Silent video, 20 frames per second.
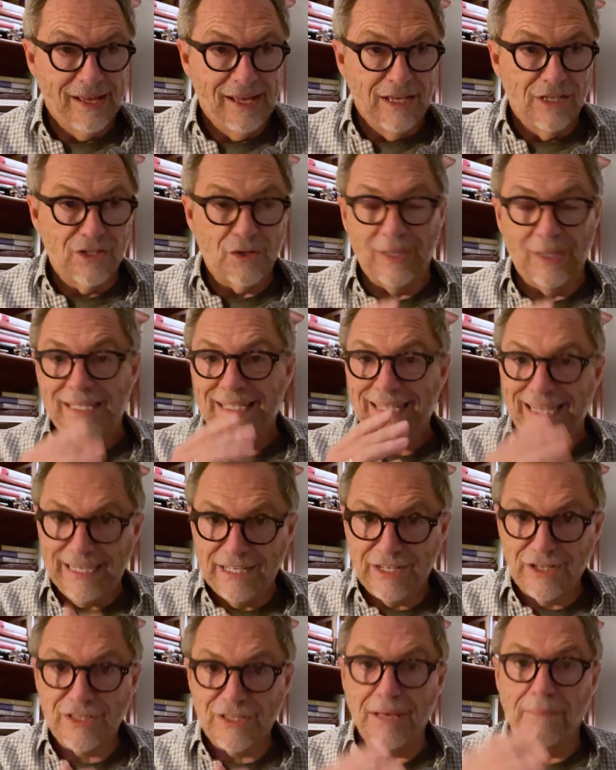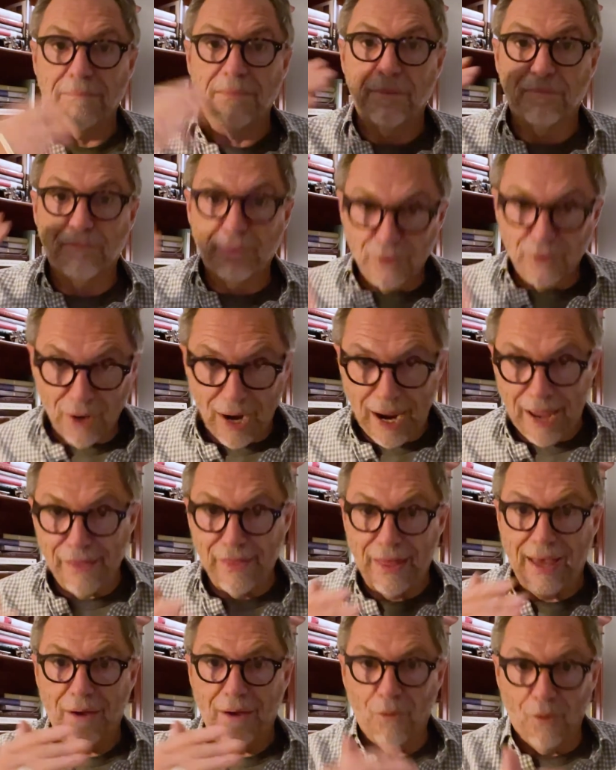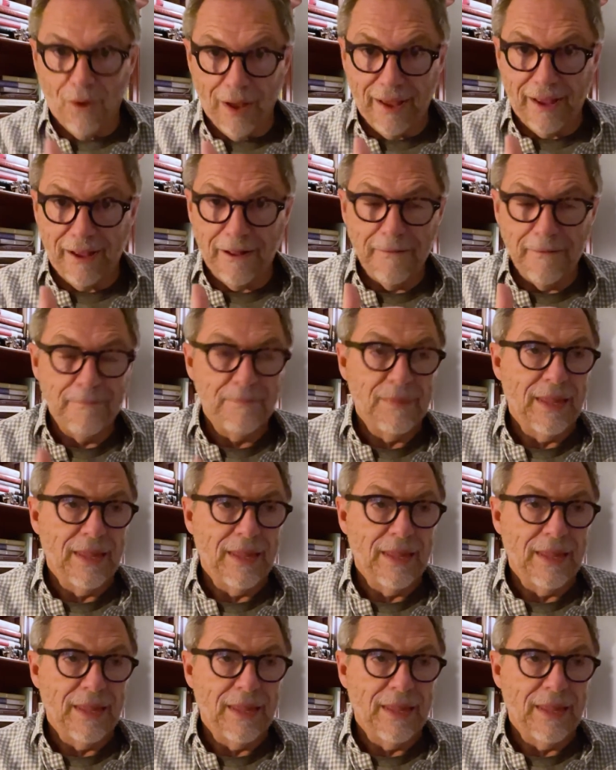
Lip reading: So he teaches them to pray that way,